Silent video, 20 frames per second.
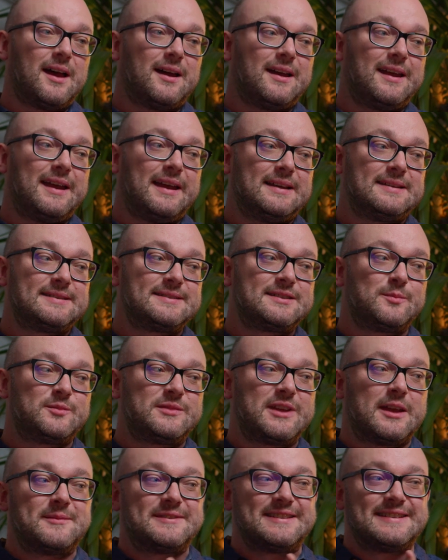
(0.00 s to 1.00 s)
is
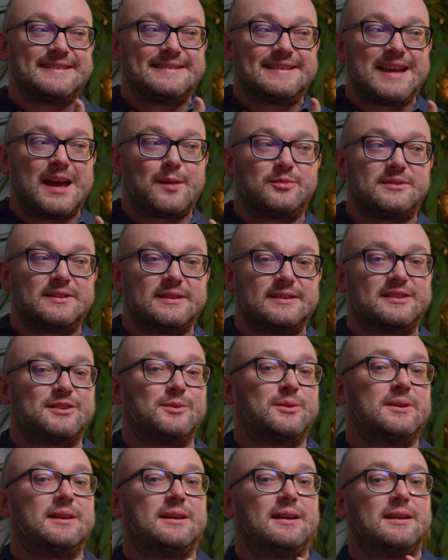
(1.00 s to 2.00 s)
sometimes adapting
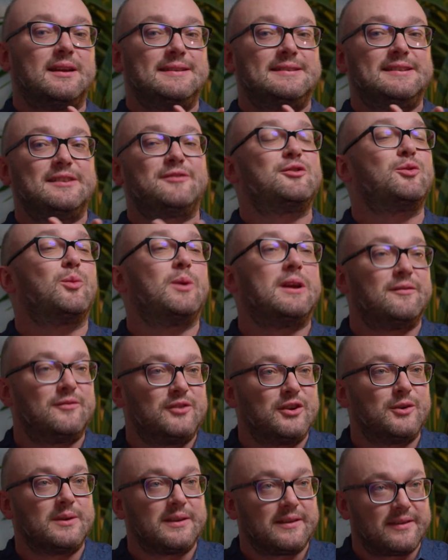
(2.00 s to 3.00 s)
to a different way of
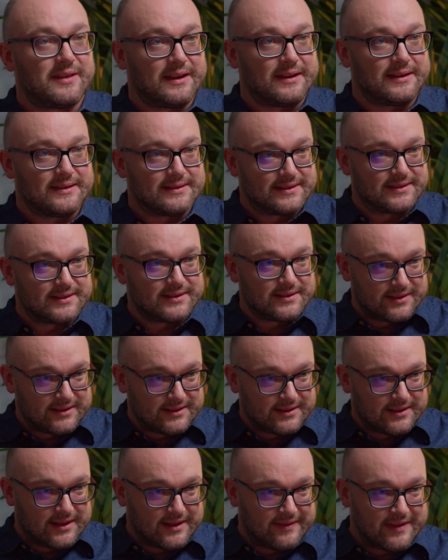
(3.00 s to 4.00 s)
doing things.
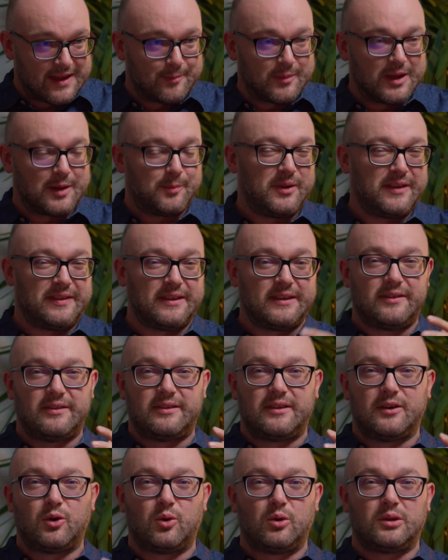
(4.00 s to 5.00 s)
And that might be
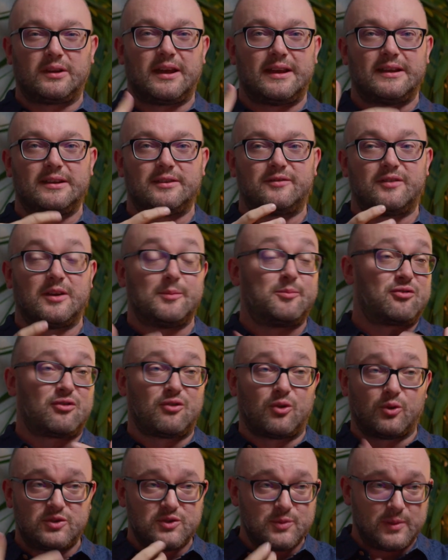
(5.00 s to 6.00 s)
the whole kind of
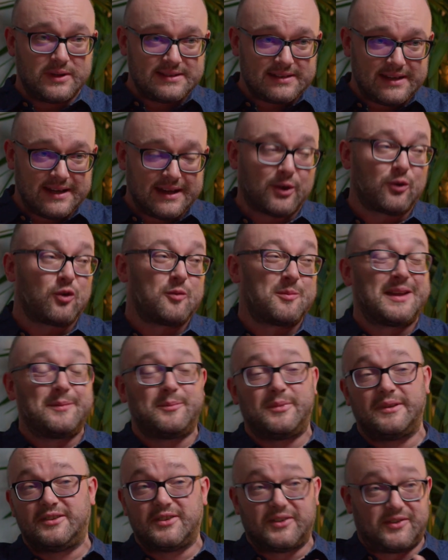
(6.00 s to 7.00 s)
approach we take, or it might
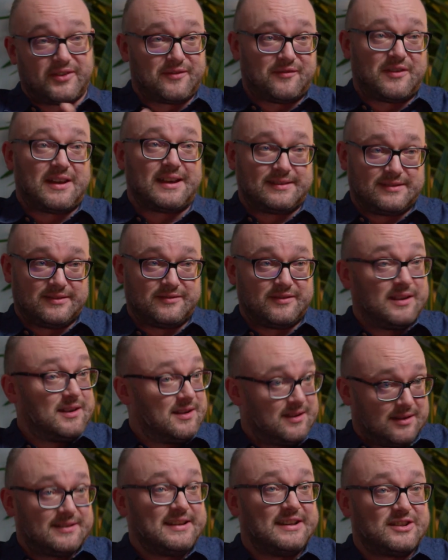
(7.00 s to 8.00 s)
be just the fact of
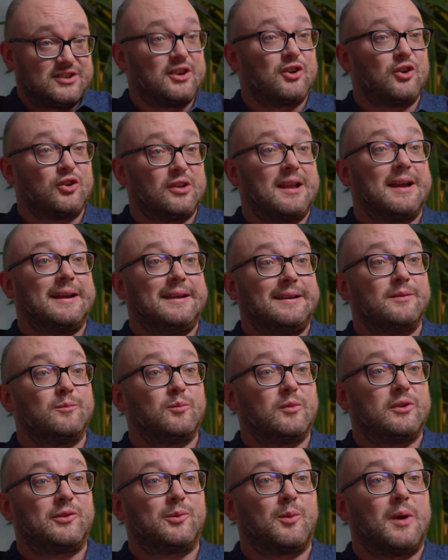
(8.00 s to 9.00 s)
teaching online
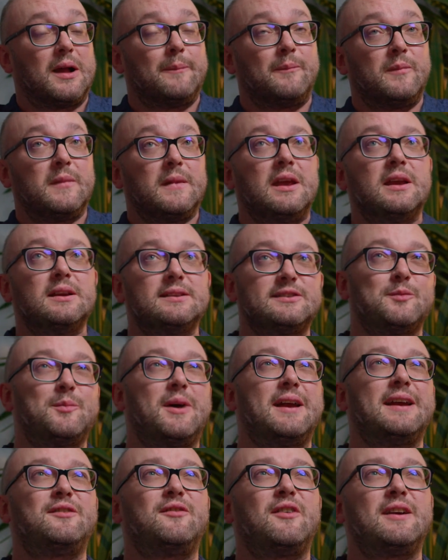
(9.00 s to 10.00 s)
as well. So
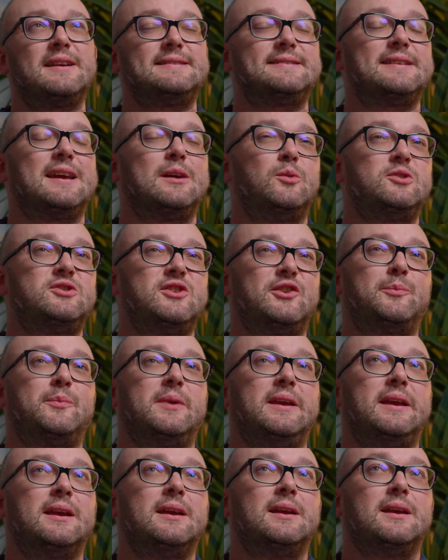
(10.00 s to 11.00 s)
my advice there would just
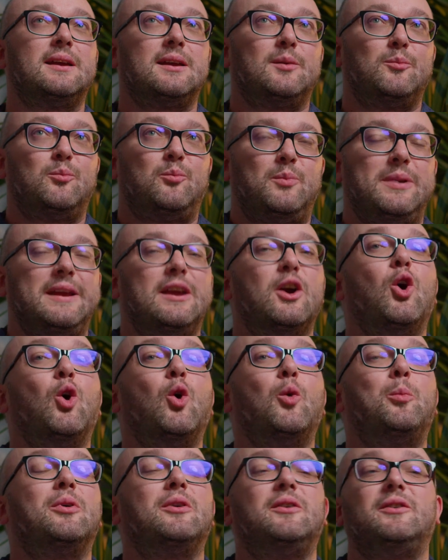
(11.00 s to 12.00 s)
be
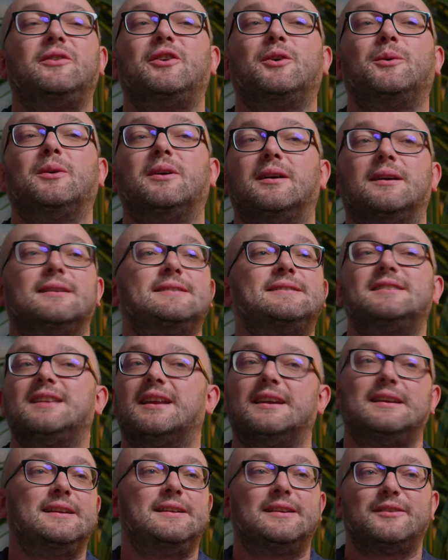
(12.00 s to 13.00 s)
open to a
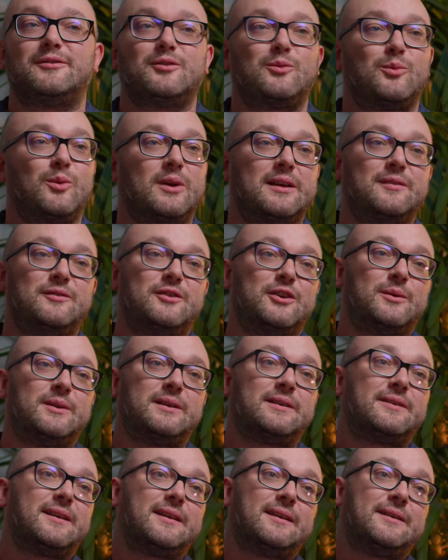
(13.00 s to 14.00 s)
slightly different way of
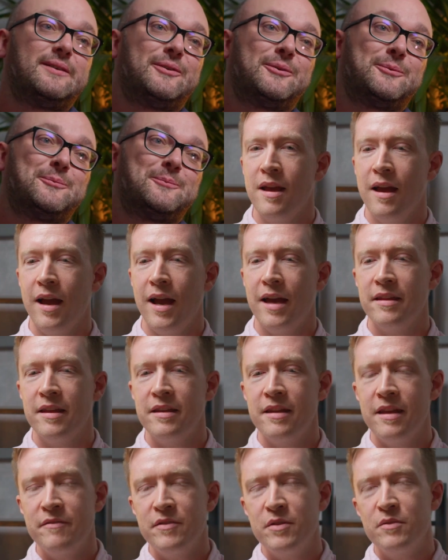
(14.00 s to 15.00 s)
doing things. And
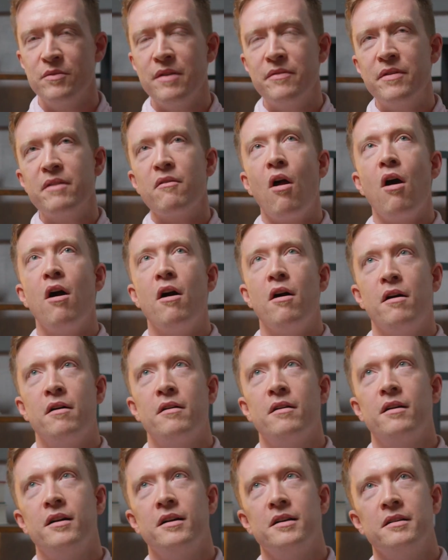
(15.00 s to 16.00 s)
then if there are,
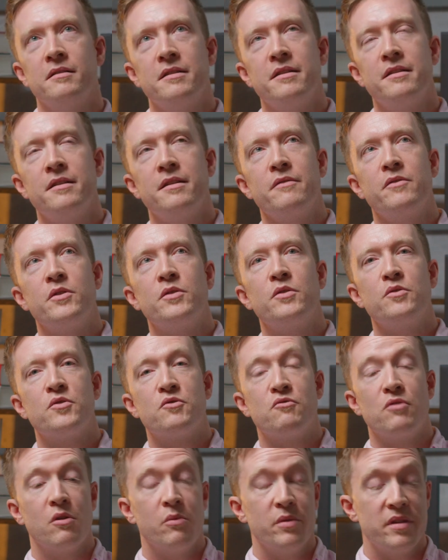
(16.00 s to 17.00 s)
if you do
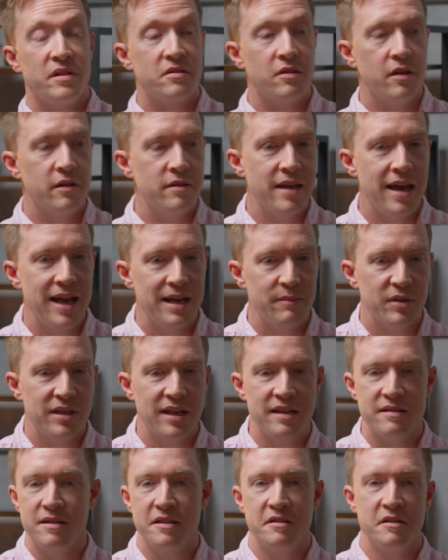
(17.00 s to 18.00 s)
struggle with a certain element,
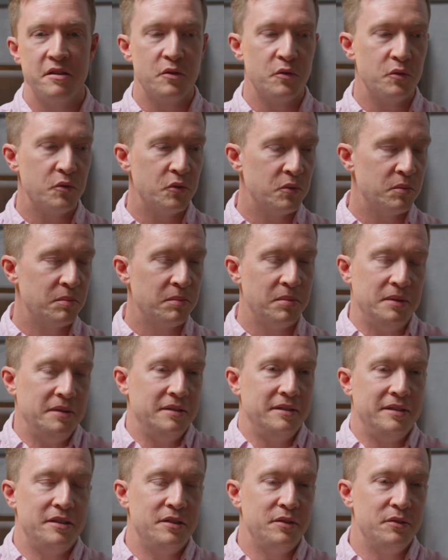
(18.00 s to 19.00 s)
let's say that
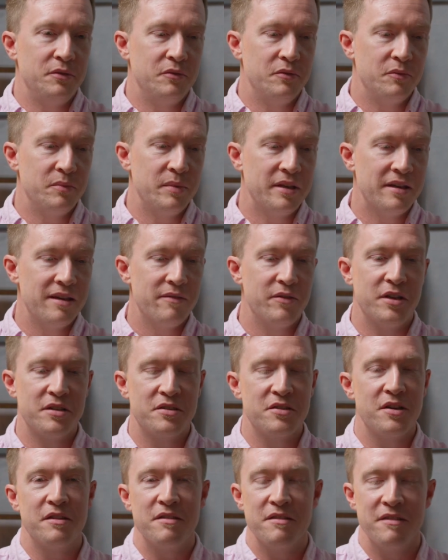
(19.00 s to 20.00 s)
you've been given a
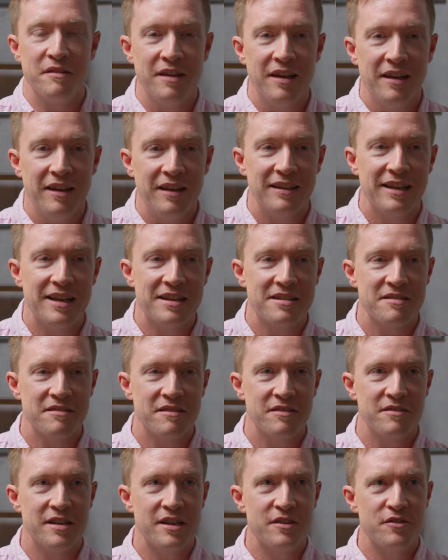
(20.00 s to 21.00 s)
certain lesson
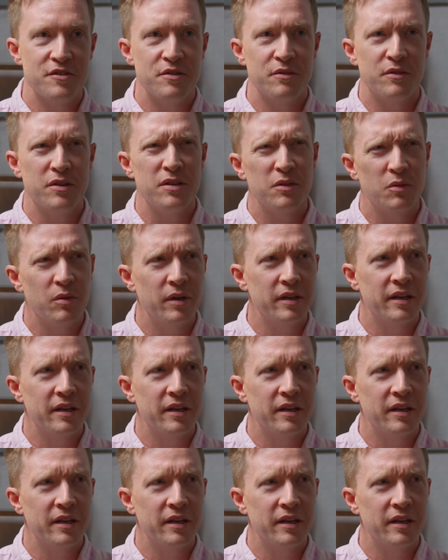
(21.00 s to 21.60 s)
to teach and you can't quite